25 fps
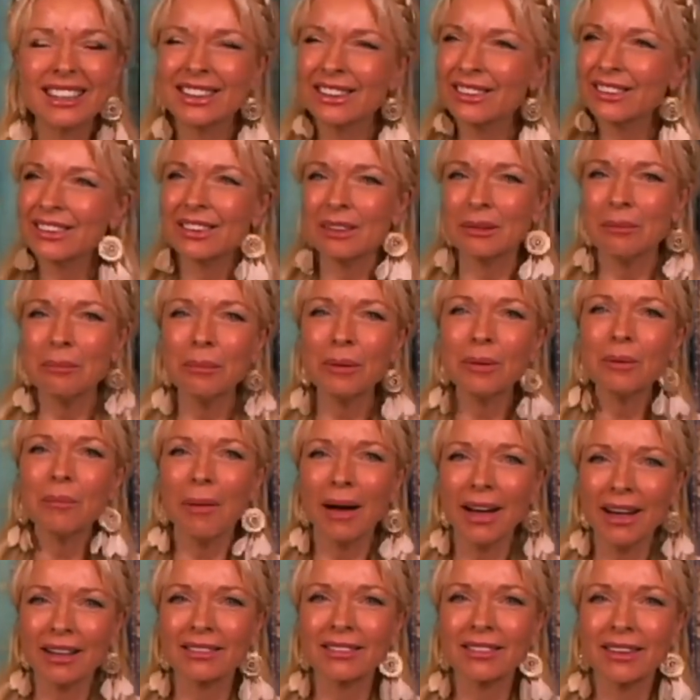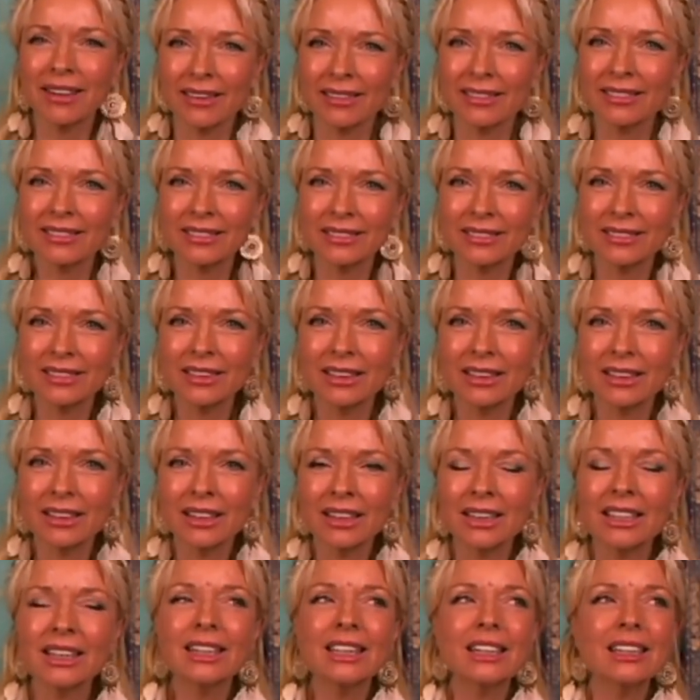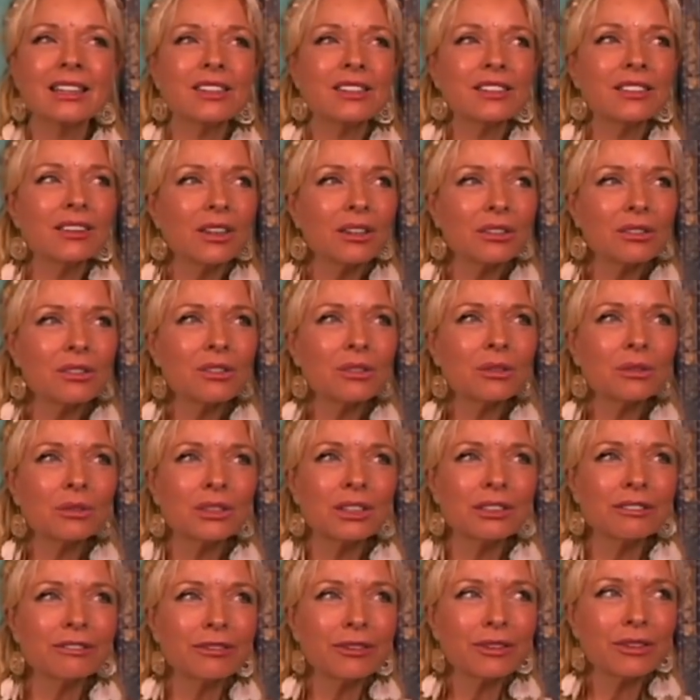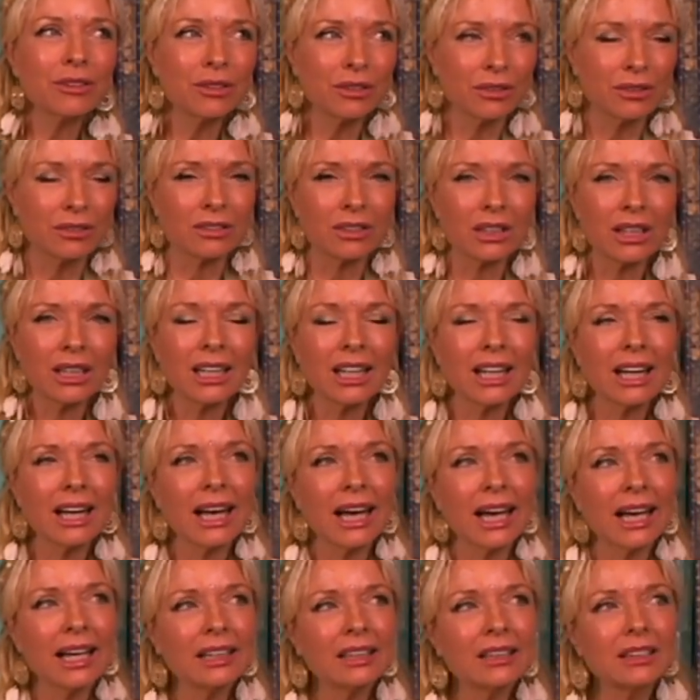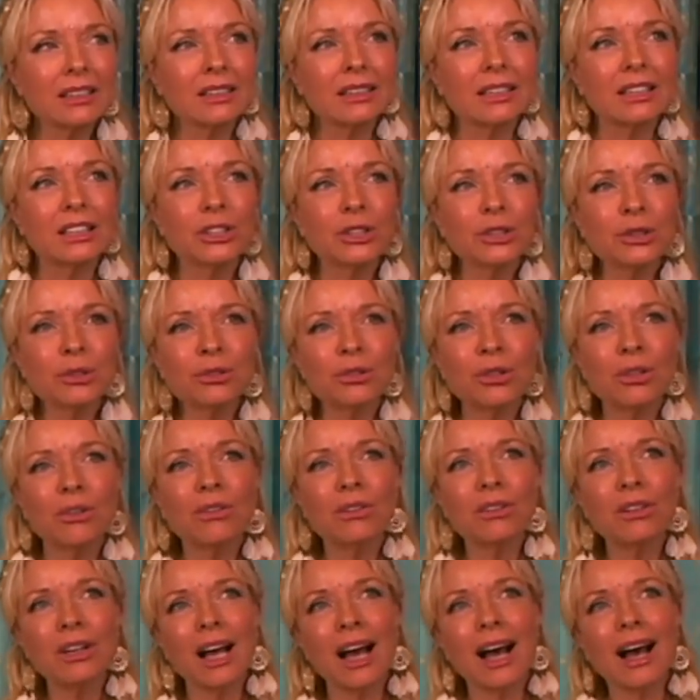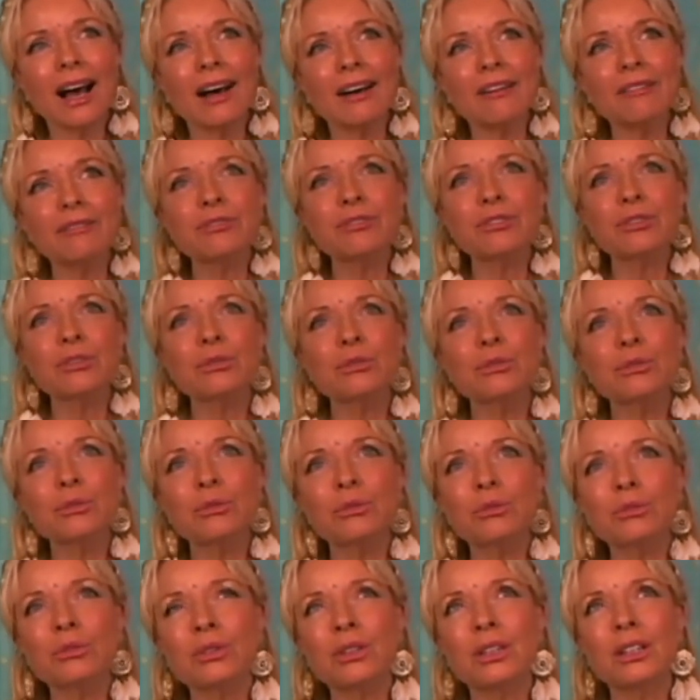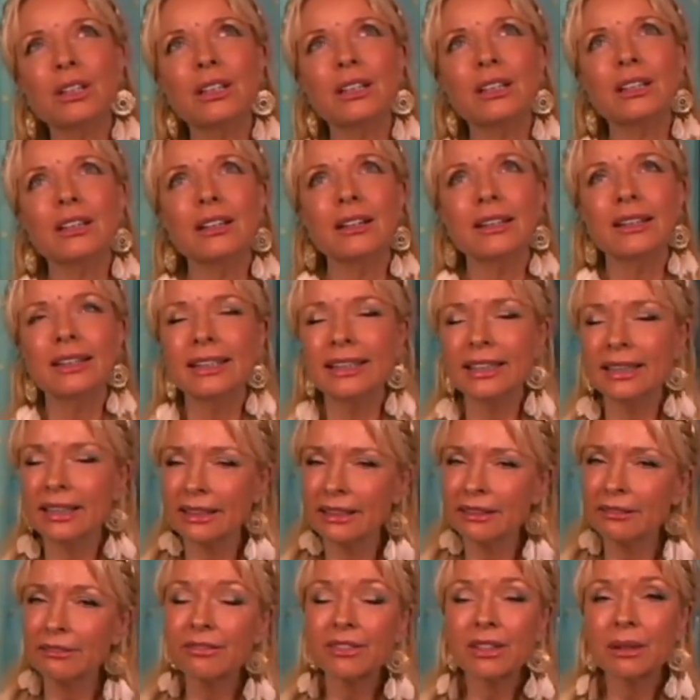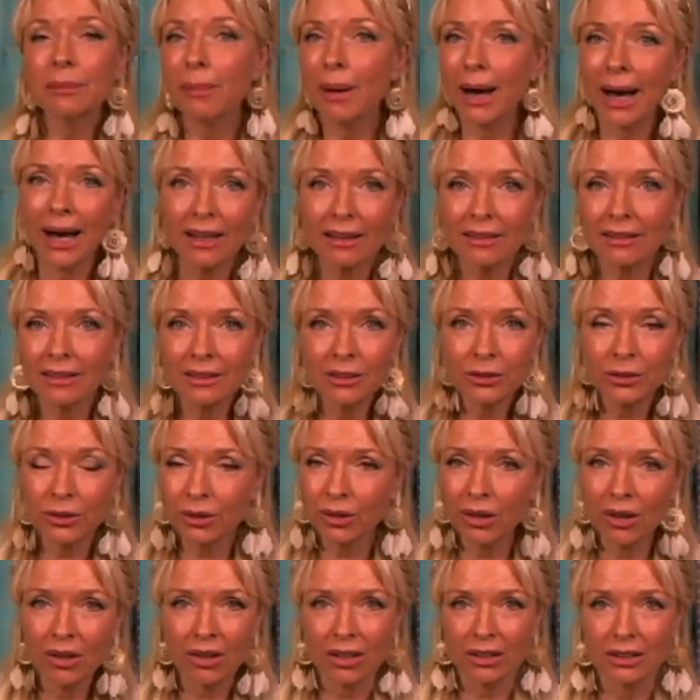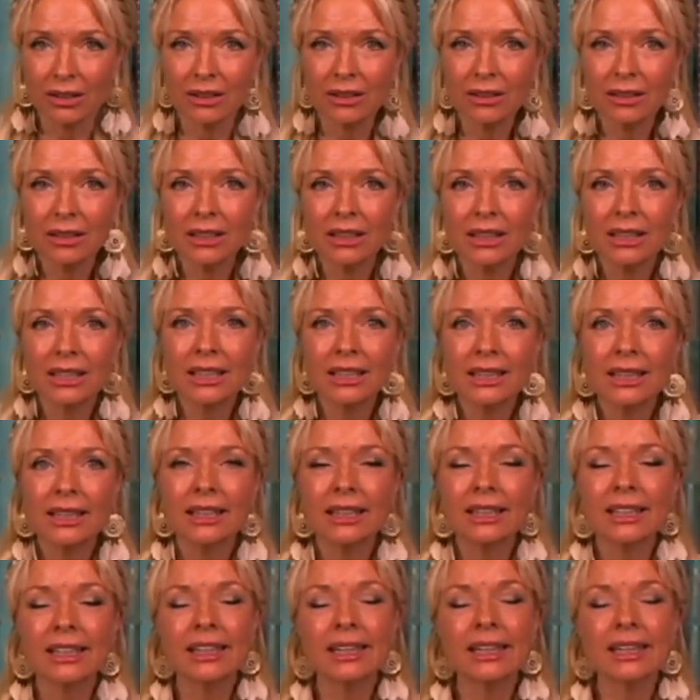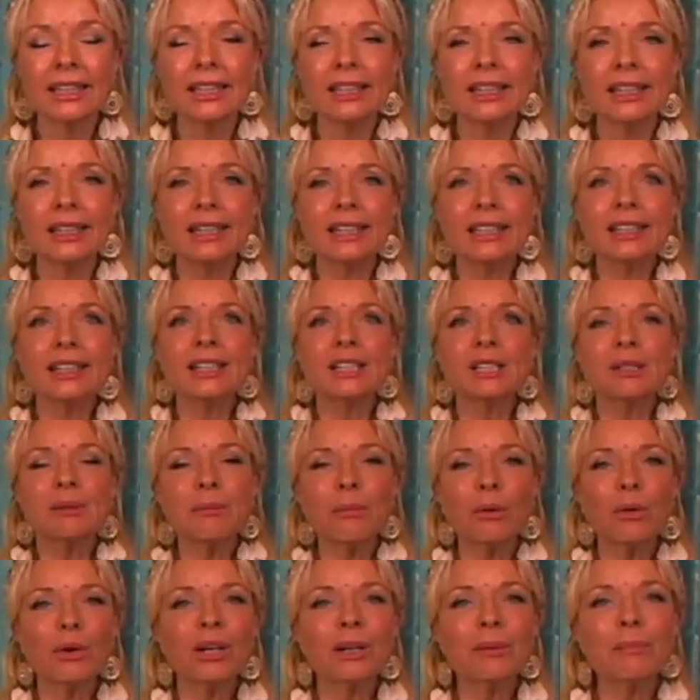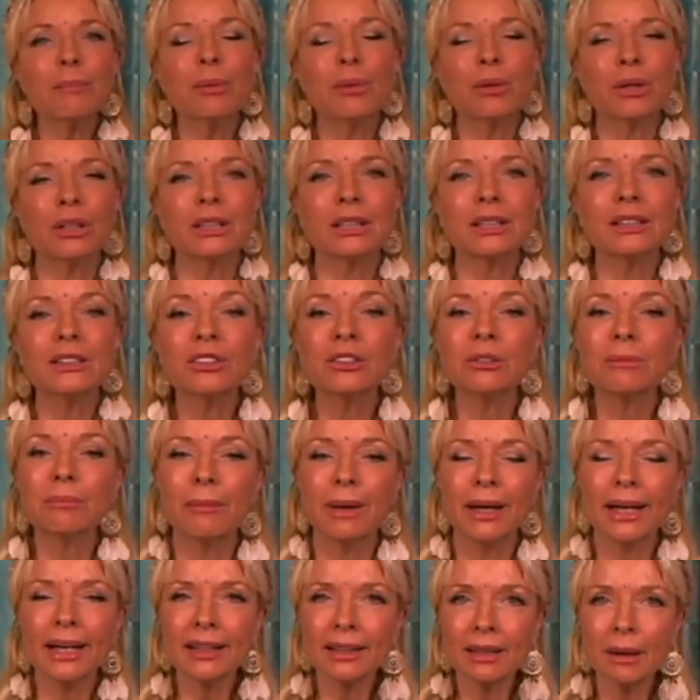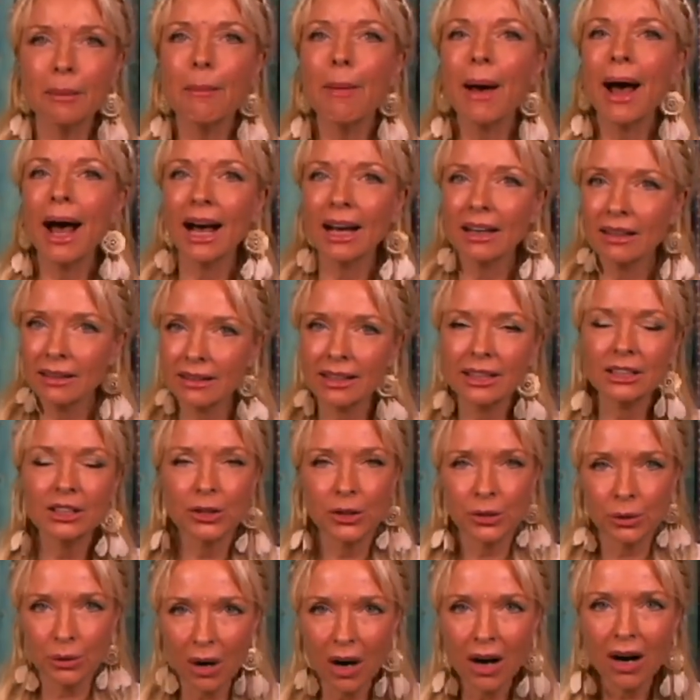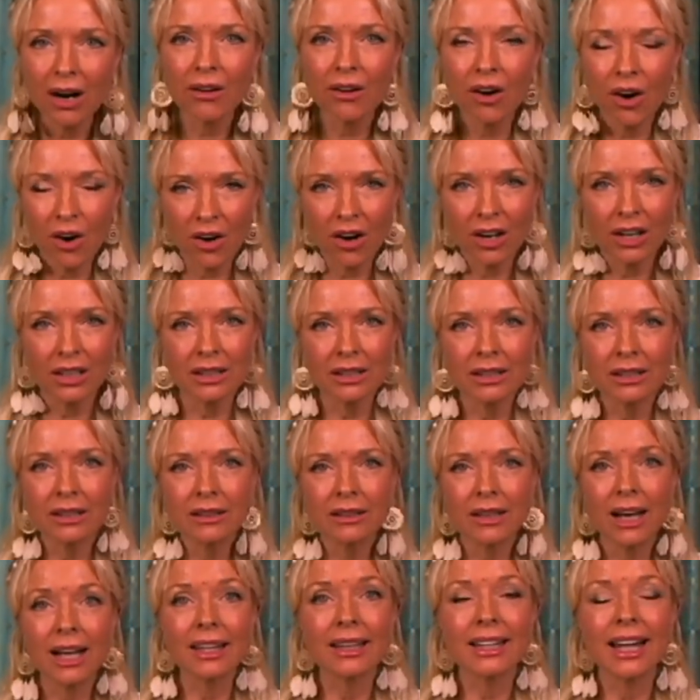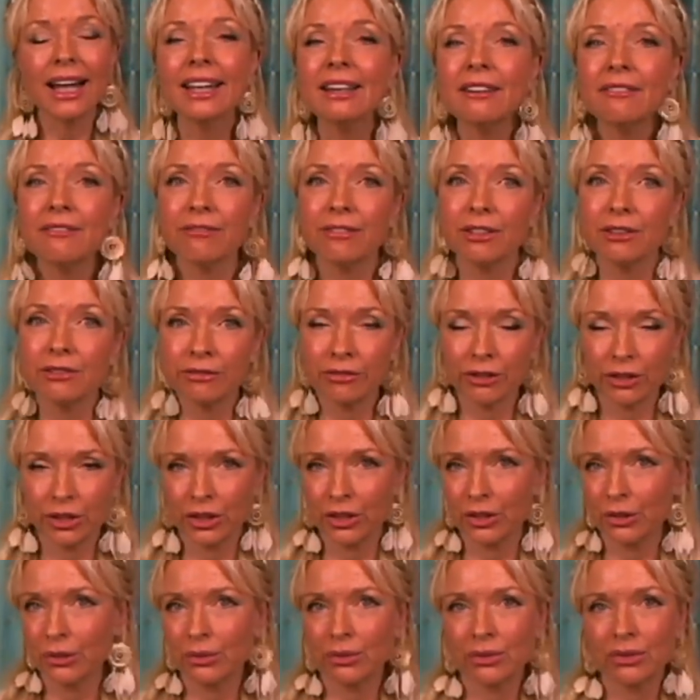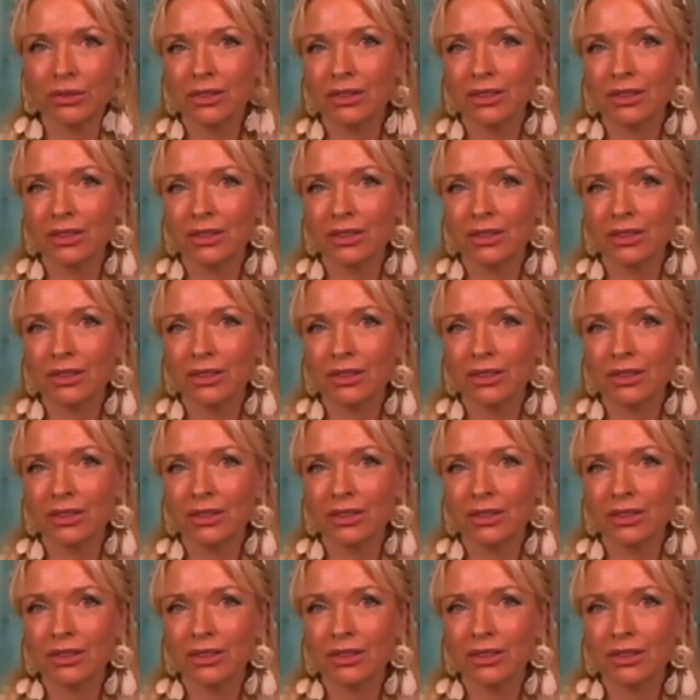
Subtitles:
So simple math, huh? It's not so difficult. And you don't have to leave the path that you're on. It is more important to make the path that you are on alive for you.